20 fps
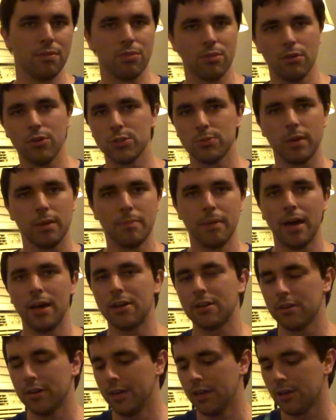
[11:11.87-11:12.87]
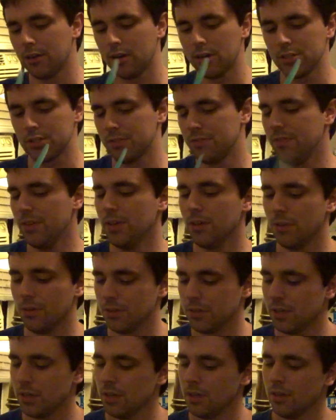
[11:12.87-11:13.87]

throws my battery across the field.